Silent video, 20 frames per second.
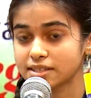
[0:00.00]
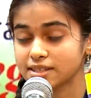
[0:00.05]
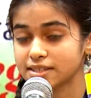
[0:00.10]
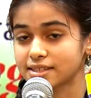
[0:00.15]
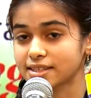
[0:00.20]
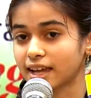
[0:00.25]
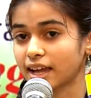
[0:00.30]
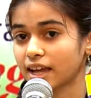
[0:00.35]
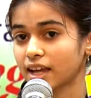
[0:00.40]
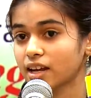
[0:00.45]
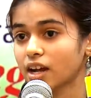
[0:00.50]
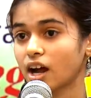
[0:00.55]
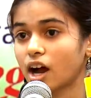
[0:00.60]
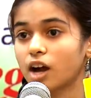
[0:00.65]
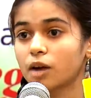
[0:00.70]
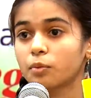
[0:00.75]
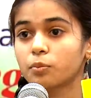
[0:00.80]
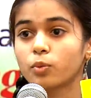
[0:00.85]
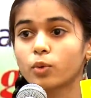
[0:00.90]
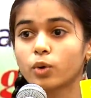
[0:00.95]
The second
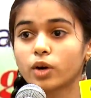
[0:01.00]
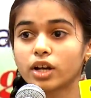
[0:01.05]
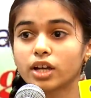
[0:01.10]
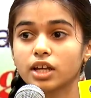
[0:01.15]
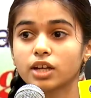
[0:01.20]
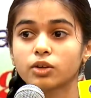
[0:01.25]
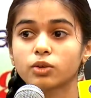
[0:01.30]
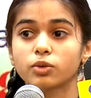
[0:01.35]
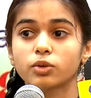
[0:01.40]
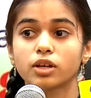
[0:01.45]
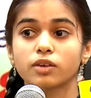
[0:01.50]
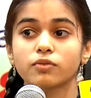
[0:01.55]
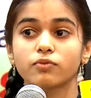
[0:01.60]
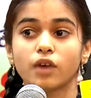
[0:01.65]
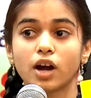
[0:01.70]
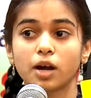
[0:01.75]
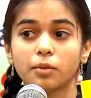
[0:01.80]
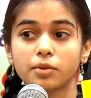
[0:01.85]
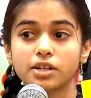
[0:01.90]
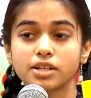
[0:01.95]
are poor, including
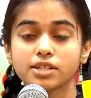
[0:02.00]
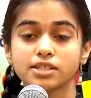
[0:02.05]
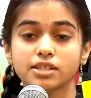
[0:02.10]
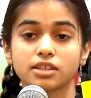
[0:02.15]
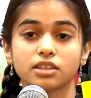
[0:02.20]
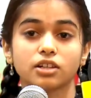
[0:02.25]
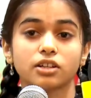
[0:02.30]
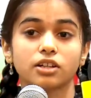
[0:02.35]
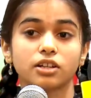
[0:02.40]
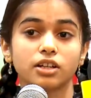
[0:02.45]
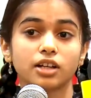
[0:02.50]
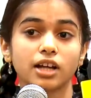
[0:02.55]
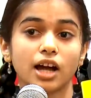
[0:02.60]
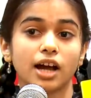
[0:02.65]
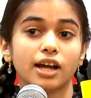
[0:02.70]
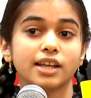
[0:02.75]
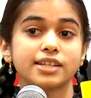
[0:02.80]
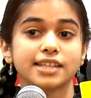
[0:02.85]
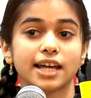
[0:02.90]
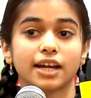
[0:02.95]
farmers. The third
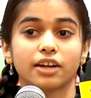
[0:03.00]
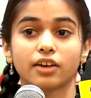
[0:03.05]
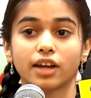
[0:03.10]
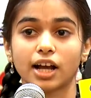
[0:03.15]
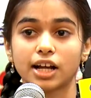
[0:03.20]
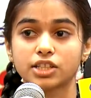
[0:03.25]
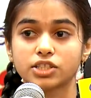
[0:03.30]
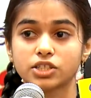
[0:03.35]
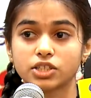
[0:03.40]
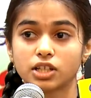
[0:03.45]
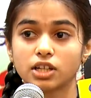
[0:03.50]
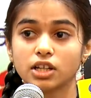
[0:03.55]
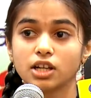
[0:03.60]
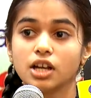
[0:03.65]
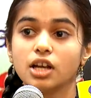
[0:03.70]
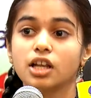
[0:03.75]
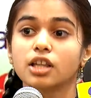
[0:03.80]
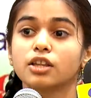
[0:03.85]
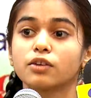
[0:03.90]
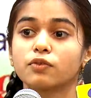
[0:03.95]
is agriculture.
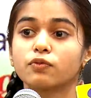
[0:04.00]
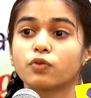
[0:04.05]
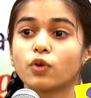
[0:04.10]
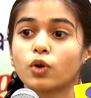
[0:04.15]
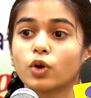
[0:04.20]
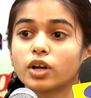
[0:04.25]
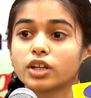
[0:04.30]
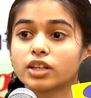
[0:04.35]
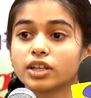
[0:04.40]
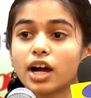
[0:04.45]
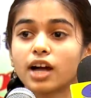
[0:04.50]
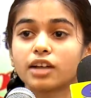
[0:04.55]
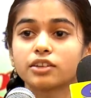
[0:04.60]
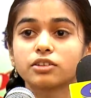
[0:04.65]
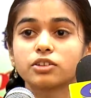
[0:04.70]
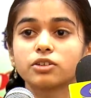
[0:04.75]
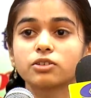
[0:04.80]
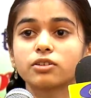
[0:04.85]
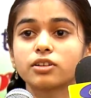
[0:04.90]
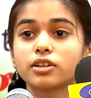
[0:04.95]
The fourth are the
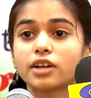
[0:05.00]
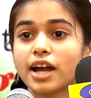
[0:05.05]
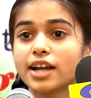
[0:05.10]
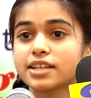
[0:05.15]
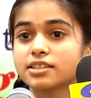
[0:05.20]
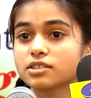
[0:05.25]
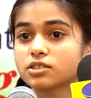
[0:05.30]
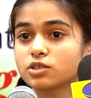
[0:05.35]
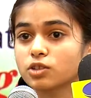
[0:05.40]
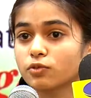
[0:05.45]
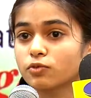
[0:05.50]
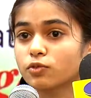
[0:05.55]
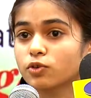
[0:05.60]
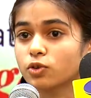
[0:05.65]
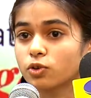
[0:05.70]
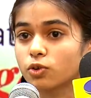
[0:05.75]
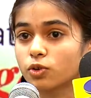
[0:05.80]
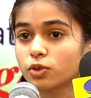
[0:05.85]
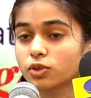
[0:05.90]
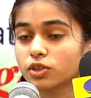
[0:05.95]
new horizons of
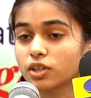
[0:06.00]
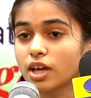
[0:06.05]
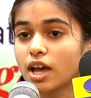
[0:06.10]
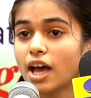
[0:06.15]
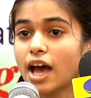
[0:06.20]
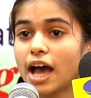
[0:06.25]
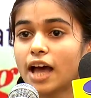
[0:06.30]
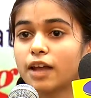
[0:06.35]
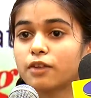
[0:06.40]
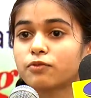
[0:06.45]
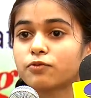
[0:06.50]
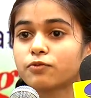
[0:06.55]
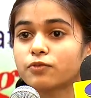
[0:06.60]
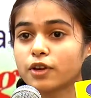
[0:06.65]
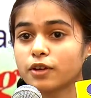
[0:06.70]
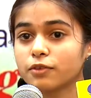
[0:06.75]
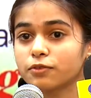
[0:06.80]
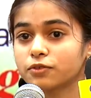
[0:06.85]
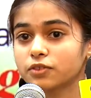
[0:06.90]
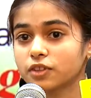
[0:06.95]
growth. And
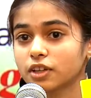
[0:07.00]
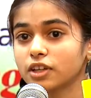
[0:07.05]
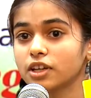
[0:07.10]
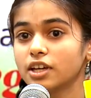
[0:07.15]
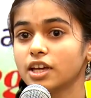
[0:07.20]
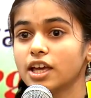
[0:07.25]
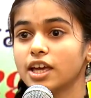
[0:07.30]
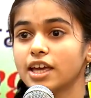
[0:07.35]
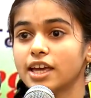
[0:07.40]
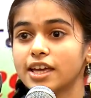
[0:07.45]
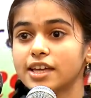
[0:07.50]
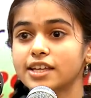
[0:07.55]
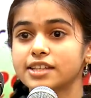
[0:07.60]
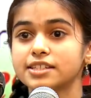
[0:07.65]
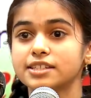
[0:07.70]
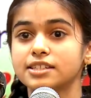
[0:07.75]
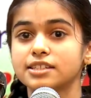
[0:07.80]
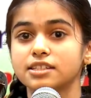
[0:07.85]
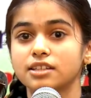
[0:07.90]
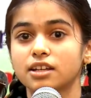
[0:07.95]
fifth
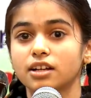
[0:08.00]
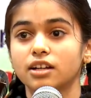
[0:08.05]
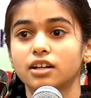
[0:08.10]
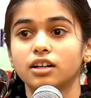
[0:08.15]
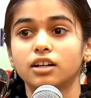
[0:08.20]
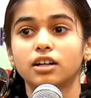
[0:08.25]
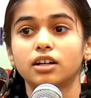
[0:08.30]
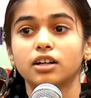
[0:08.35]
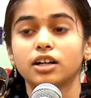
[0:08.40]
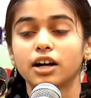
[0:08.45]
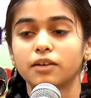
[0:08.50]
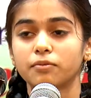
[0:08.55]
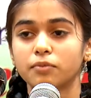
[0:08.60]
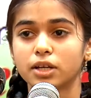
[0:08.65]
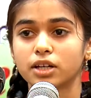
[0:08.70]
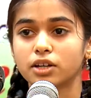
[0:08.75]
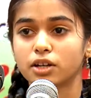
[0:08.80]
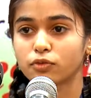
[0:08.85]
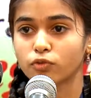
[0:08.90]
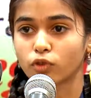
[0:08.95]
is
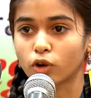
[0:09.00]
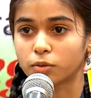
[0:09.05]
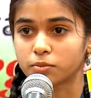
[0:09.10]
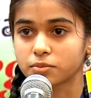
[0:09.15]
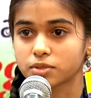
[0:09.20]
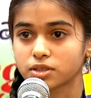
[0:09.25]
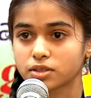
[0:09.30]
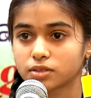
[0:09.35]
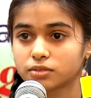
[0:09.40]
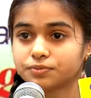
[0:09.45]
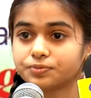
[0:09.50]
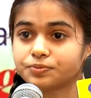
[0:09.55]
government reforms.